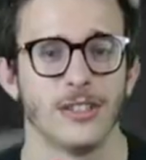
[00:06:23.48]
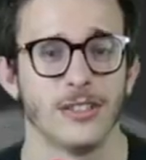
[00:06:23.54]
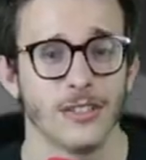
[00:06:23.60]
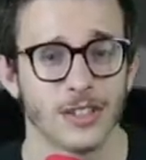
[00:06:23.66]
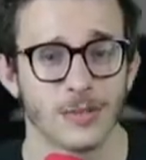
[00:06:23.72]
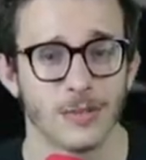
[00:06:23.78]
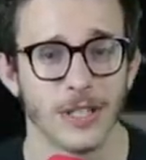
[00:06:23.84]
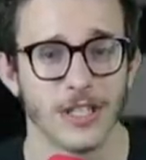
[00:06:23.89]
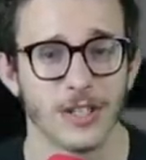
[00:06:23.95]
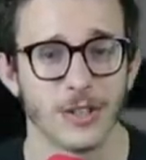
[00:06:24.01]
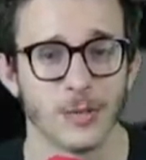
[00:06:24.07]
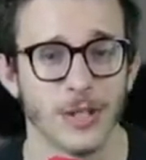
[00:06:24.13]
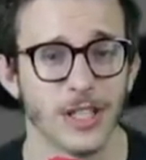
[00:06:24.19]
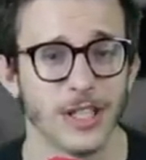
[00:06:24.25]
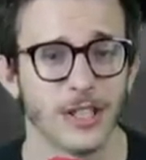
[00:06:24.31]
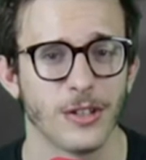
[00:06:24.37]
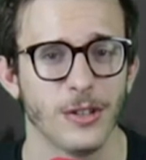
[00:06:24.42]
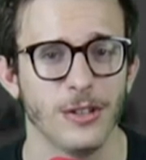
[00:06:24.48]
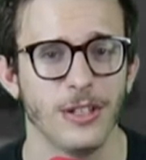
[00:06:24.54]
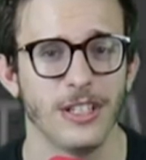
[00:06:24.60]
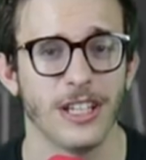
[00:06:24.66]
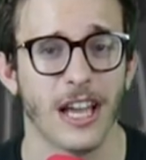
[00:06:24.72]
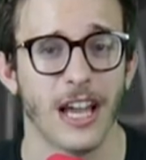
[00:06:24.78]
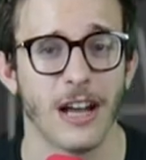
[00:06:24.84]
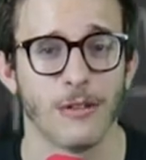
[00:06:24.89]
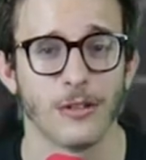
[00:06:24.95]
During the speeches, we include
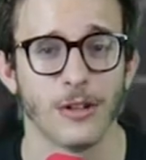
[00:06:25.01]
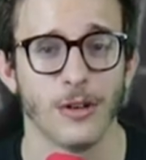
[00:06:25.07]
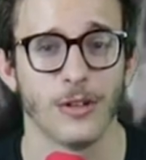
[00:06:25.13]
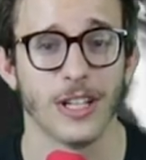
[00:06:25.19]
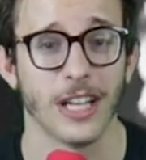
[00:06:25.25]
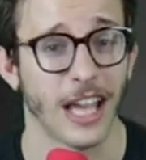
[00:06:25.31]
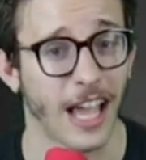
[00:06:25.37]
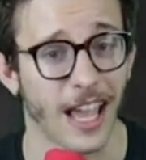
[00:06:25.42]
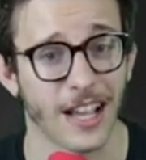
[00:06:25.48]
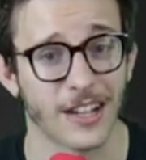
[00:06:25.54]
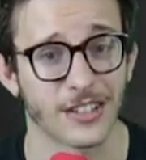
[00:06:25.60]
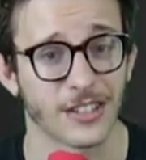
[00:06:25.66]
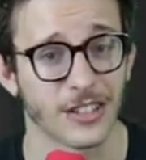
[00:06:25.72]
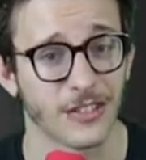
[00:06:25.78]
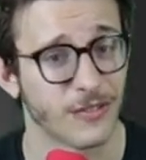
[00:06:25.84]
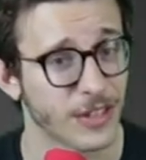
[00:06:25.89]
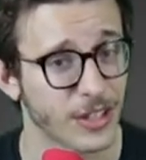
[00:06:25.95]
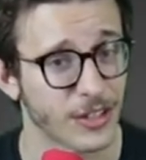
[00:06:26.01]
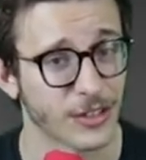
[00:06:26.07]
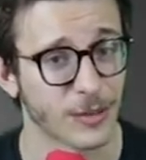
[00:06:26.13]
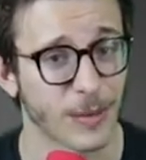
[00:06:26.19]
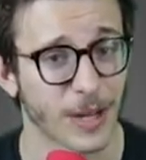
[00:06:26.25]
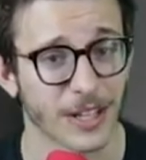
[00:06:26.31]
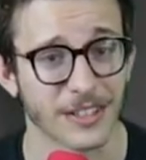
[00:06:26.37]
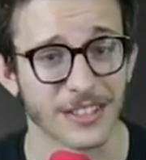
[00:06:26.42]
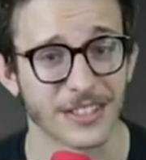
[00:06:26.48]
into how Logan actually feels
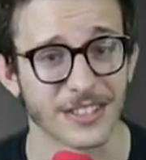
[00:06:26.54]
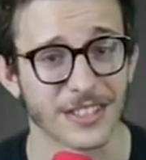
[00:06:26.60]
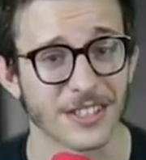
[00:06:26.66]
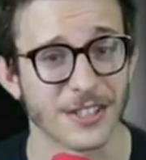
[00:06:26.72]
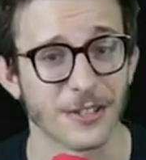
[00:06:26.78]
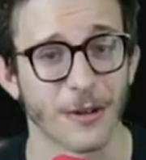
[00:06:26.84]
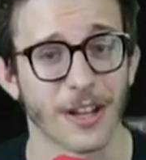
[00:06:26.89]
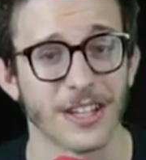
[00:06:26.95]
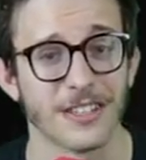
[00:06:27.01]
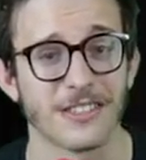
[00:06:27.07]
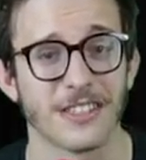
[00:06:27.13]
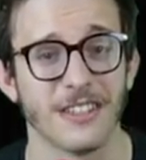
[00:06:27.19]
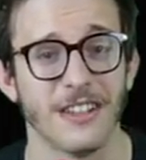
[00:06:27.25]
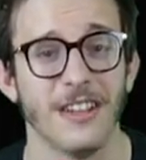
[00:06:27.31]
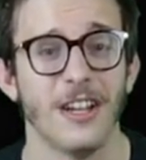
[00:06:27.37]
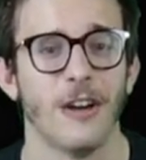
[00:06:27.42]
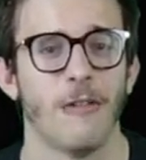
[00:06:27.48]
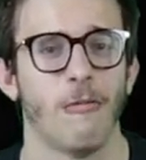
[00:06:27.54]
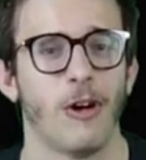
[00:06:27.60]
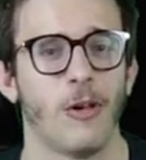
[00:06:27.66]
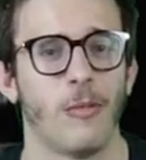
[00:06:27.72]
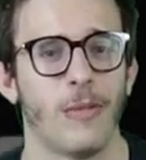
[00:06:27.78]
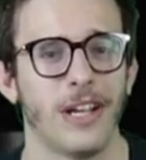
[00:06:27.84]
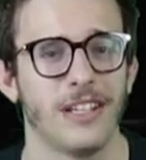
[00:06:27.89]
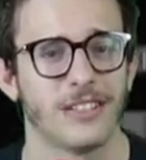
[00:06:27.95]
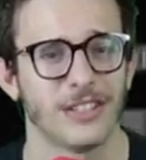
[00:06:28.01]
about the situation,
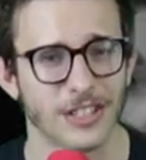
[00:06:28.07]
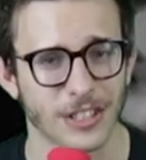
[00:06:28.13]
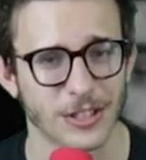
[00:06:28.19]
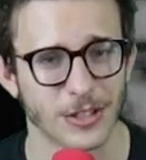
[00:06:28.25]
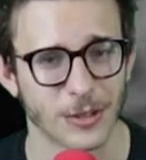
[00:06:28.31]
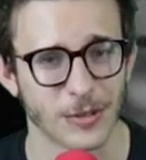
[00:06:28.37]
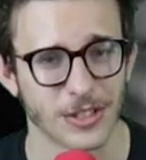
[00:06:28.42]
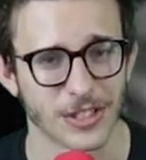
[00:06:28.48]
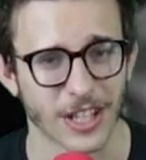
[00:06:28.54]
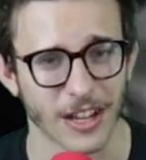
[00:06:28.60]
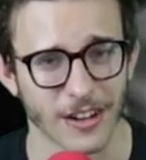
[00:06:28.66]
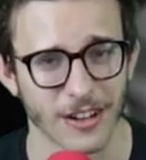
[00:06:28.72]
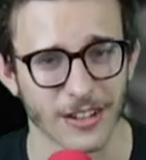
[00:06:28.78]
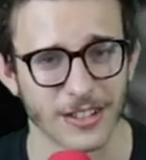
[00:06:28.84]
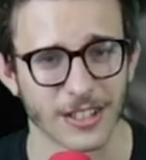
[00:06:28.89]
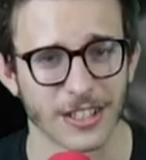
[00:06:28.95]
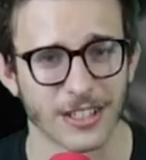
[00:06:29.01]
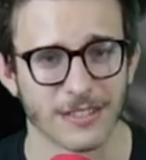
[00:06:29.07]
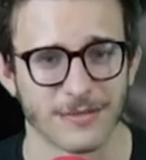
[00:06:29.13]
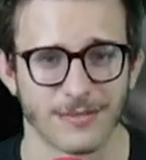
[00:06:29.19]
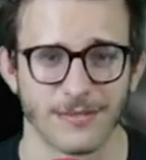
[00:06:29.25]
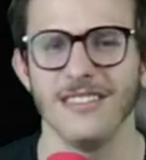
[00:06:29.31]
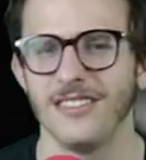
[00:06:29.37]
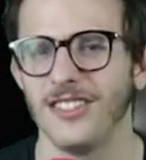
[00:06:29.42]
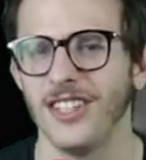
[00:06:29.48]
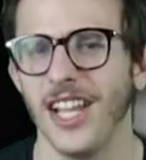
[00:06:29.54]
while Mike sticks to his character,
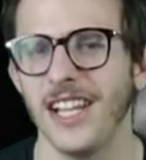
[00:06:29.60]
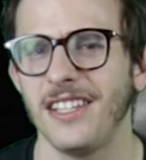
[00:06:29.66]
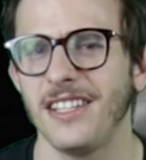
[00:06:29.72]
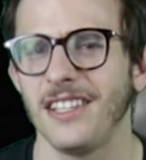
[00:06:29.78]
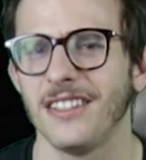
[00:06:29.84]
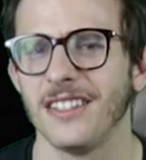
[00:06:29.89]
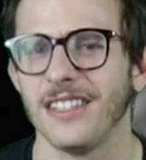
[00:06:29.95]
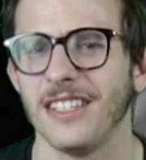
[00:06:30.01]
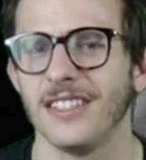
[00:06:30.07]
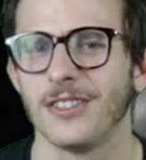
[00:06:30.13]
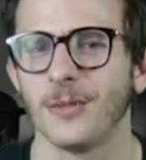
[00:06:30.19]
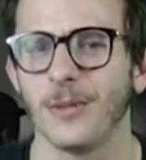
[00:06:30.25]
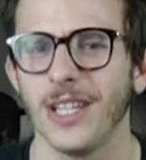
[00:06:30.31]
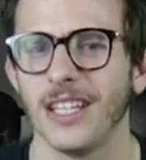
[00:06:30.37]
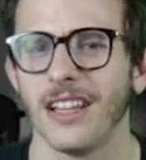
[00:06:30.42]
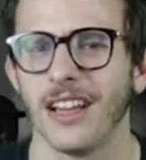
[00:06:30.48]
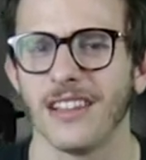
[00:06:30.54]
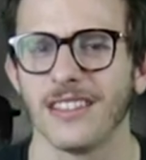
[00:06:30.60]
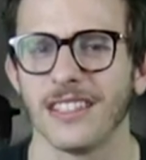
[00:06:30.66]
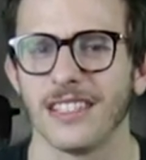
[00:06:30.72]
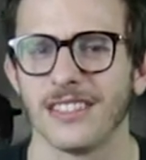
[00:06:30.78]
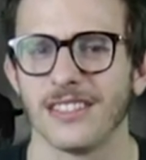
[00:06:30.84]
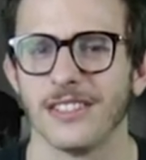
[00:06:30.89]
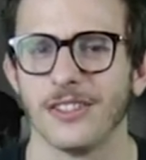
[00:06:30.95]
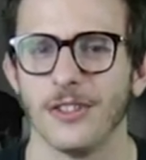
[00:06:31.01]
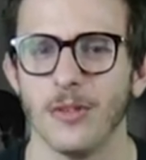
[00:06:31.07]
chanting the sweet
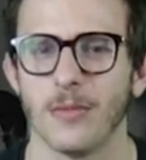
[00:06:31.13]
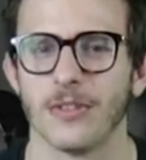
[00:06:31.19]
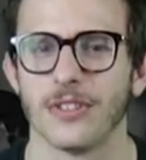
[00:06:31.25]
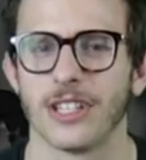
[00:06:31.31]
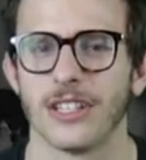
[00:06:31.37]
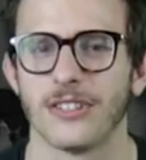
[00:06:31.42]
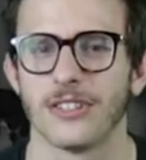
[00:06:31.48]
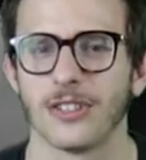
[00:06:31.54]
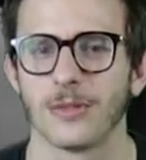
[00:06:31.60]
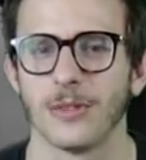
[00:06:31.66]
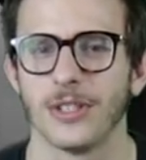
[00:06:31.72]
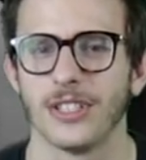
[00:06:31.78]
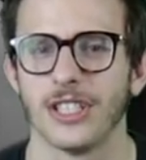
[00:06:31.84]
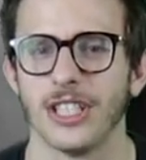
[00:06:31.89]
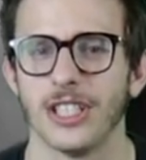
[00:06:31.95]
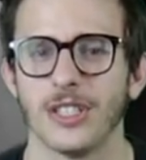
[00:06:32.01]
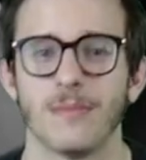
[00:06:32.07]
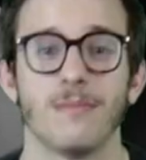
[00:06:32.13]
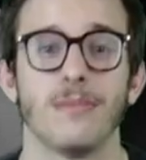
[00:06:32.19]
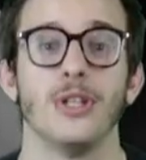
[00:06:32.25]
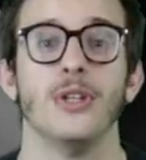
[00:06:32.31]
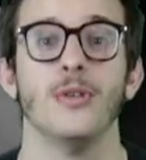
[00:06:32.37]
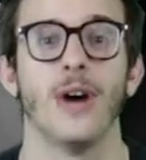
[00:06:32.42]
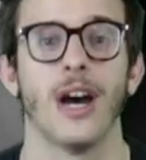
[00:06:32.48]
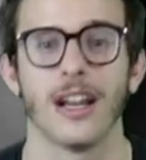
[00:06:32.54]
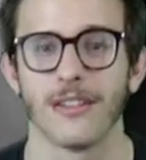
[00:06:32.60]
nothings the two presenters we see
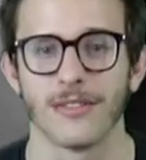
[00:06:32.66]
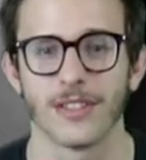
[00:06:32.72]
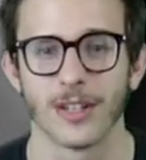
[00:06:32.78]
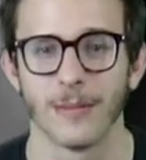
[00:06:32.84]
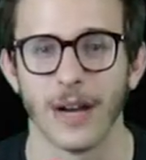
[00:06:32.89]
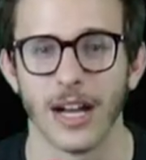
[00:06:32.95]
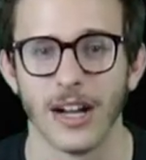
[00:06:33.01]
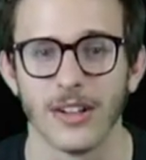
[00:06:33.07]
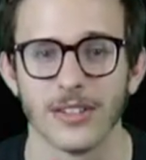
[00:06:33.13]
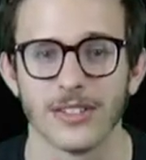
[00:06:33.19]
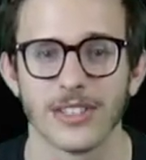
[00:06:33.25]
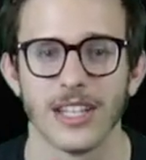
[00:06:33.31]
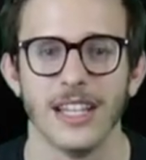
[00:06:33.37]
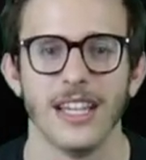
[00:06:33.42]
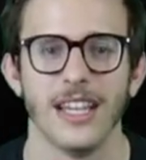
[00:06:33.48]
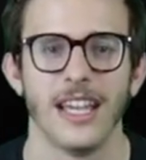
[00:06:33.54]
spew out of their mouths.